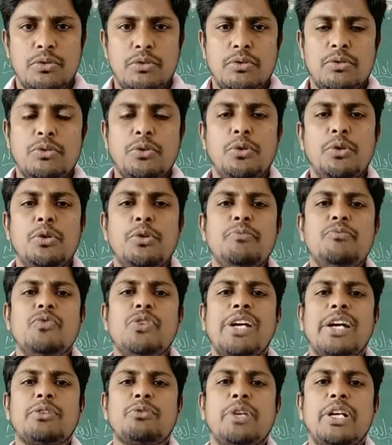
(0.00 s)
to whom we
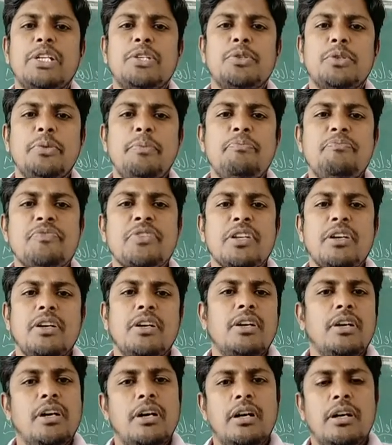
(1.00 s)
are going to,
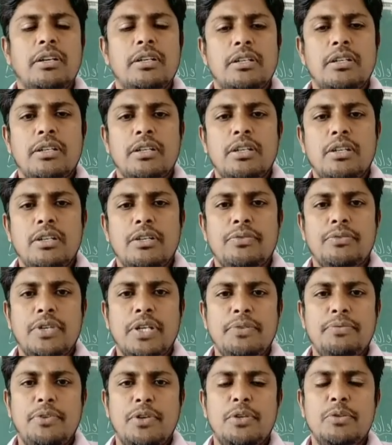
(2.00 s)

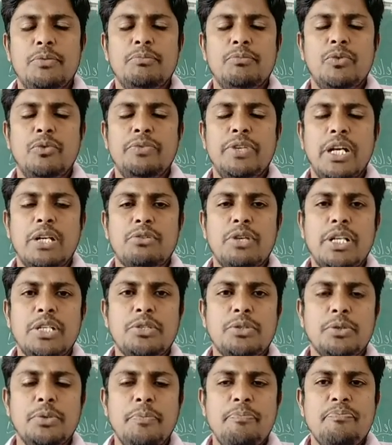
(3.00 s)
for whom we are going
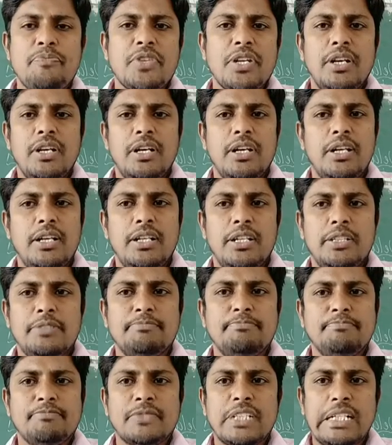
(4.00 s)
to
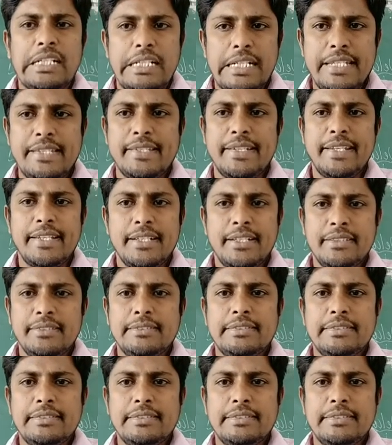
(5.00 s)
listening,